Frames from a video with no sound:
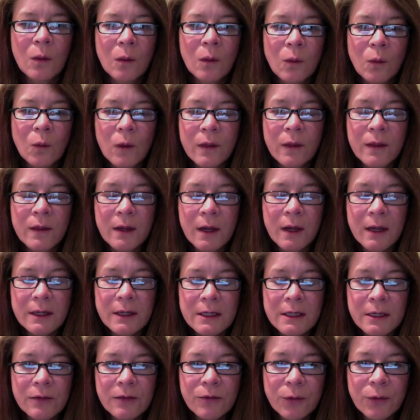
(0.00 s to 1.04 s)
One thing I
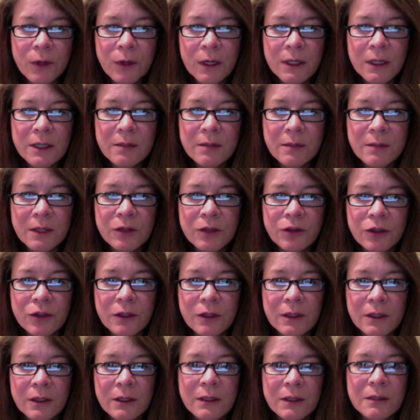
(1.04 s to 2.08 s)
did forget to
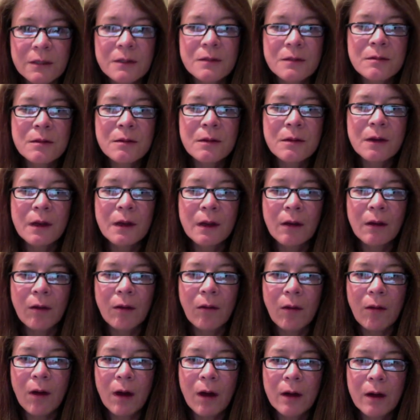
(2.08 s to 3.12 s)
mention is in a
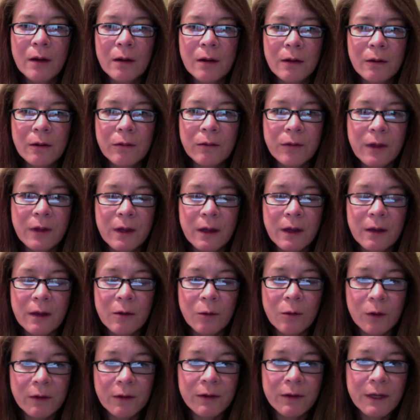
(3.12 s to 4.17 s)
lot of the
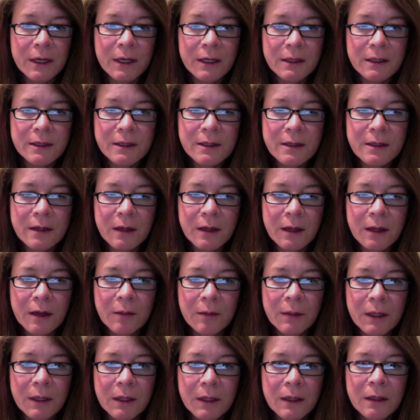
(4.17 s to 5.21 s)
Riva kits that come
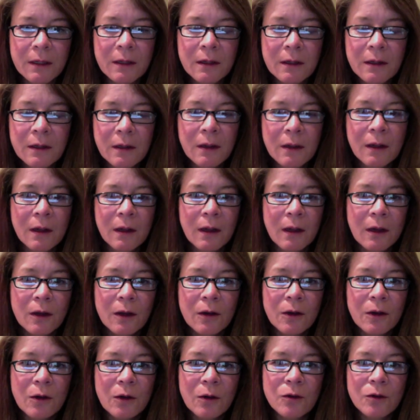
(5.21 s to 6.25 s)
in,
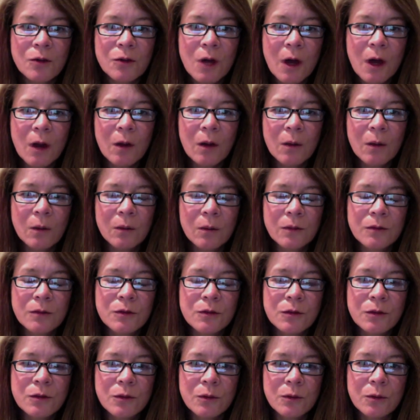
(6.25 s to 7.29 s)
you're told
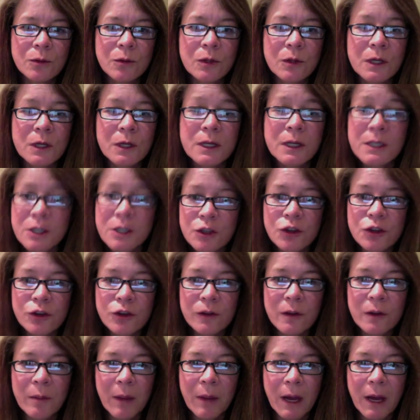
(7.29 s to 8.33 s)
to condition
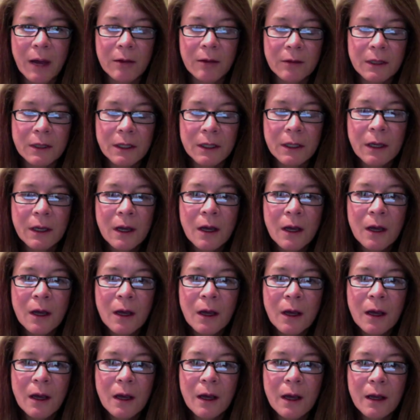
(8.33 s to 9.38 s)
the battery.
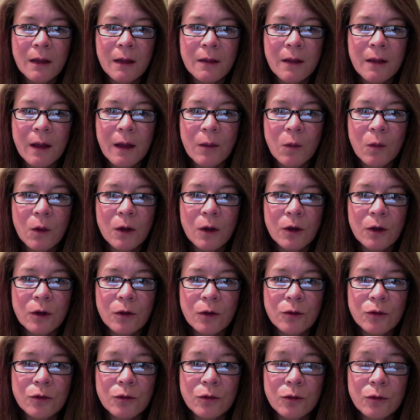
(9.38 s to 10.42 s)
They want you
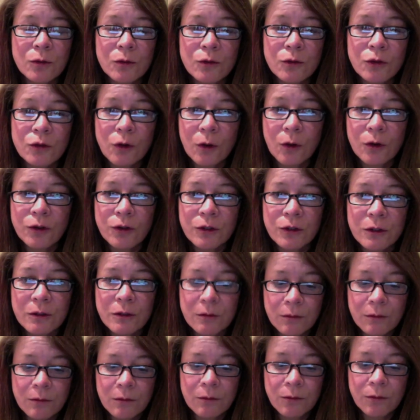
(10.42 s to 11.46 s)
to charge it
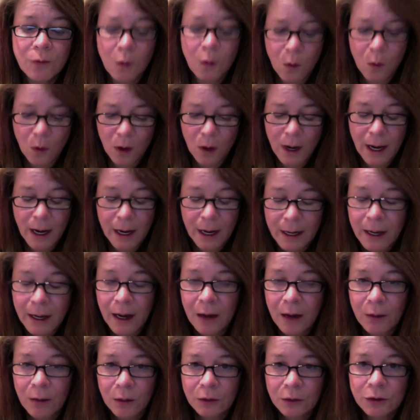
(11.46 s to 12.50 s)
for 8
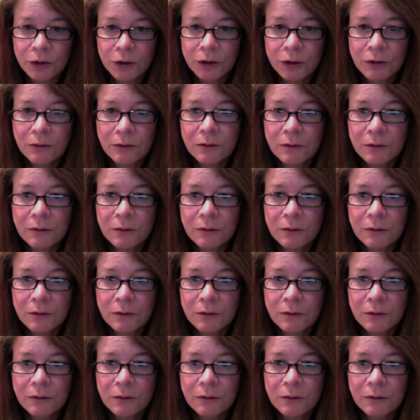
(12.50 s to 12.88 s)
hours,